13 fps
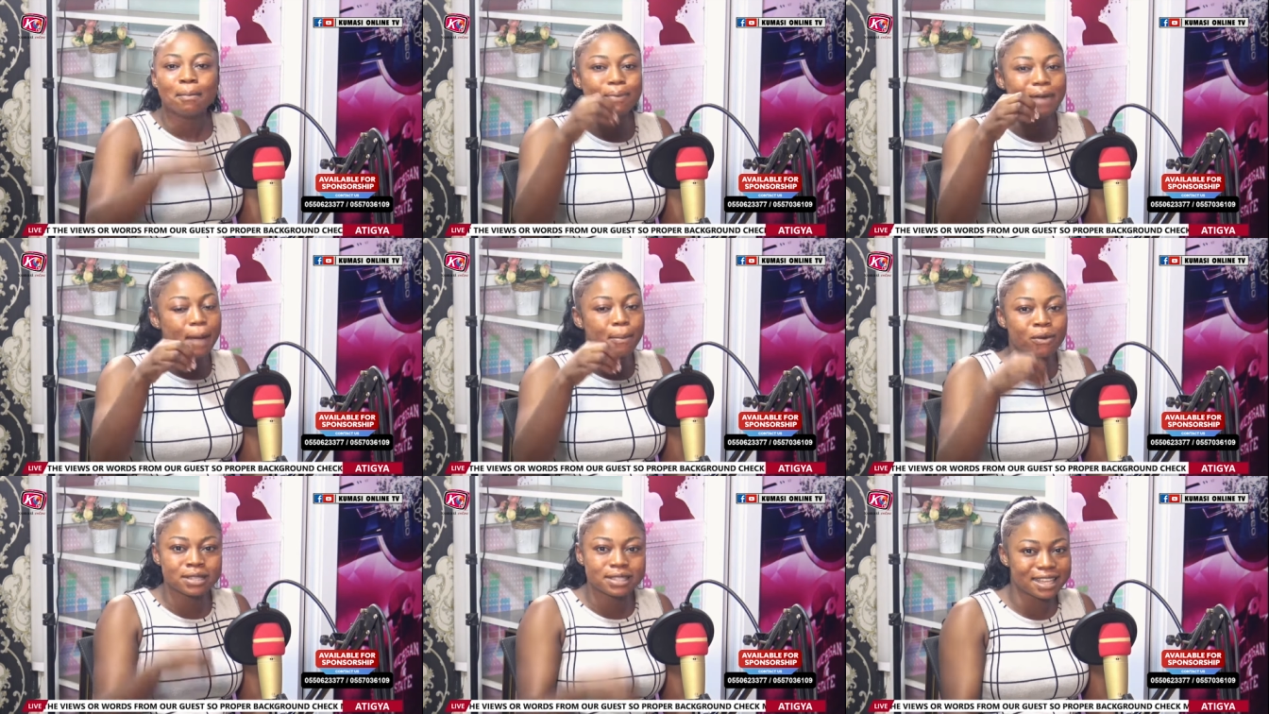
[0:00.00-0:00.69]

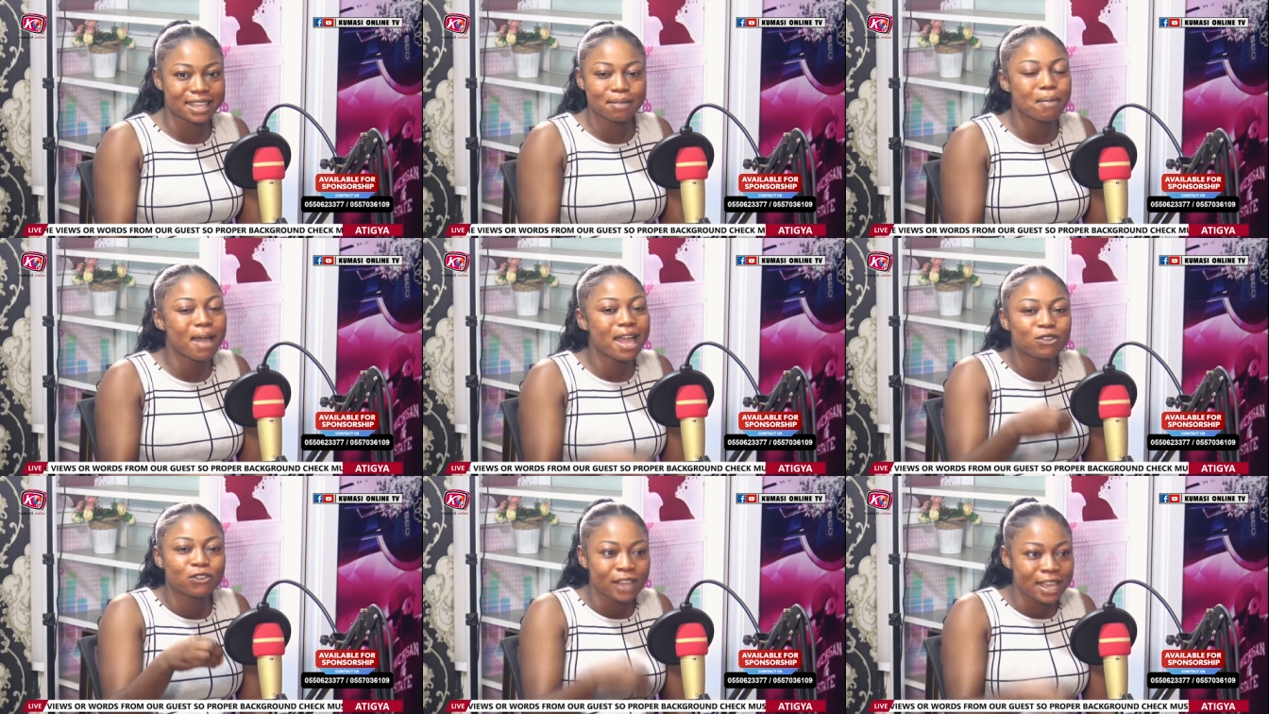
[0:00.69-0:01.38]
Brabontin
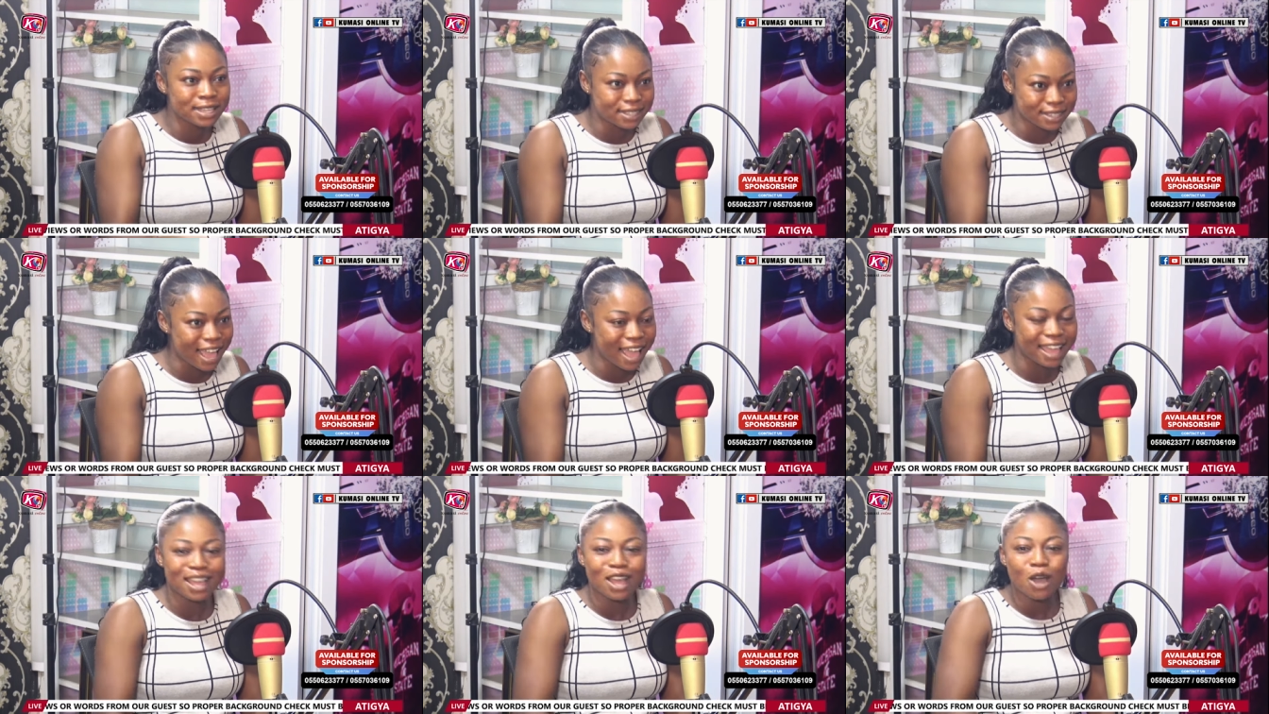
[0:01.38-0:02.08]
men train
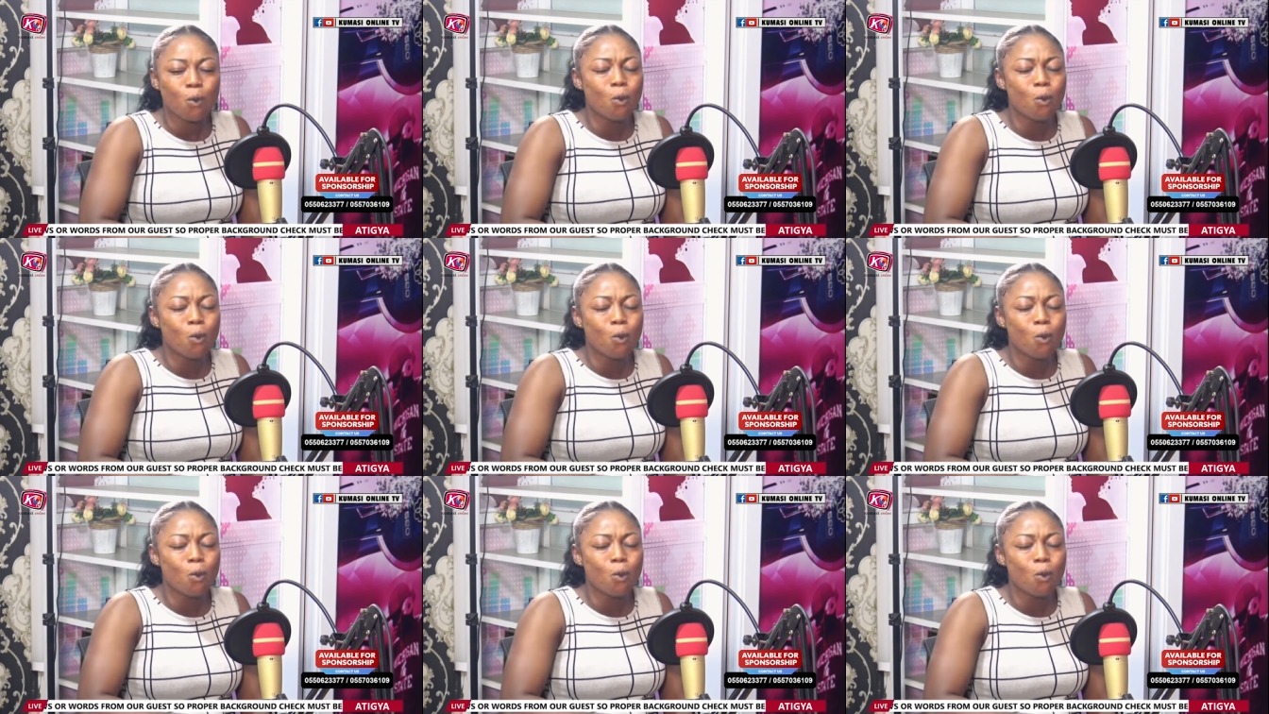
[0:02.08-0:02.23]
say